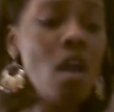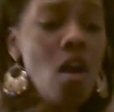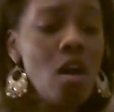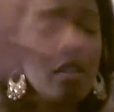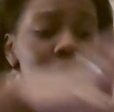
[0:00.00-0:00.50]

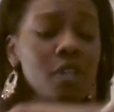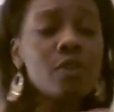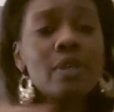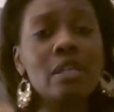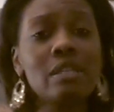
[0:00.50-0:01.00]
all of the
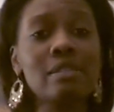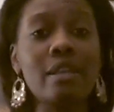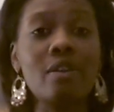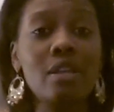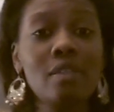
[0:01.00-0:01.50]
ingredients
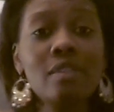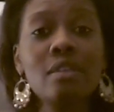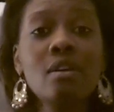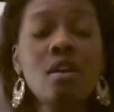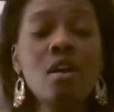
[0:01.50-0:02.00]
that are in
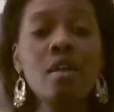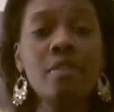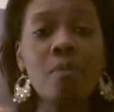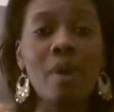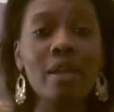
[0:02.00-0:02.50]
the
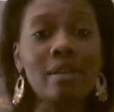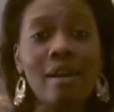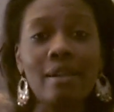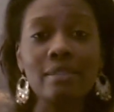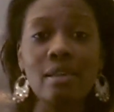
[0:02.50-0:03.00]
wine
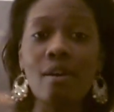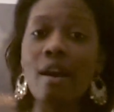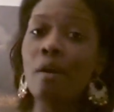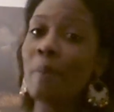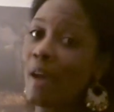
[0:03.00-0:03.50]
cocktail
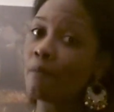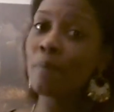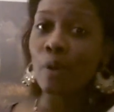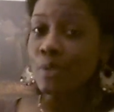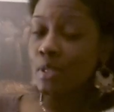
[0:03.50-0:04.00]
I'll have
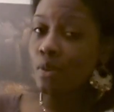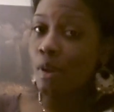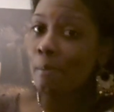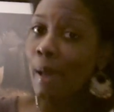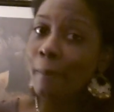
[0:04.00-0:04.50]
posted
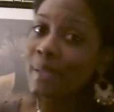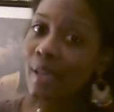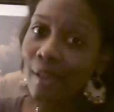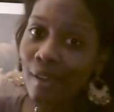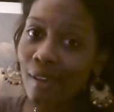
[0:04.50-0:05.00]
on my
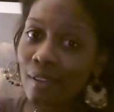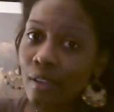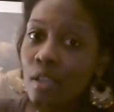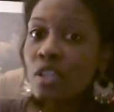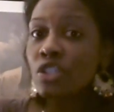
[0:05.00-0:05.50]
blog.
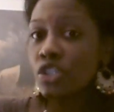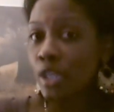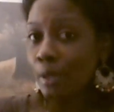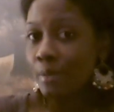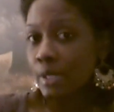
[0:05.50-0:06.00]

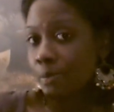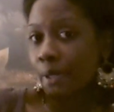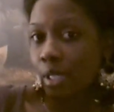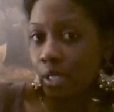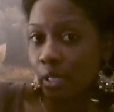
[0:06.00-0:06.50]
Shameless
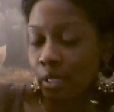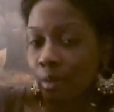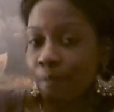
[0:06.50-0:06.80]
plug.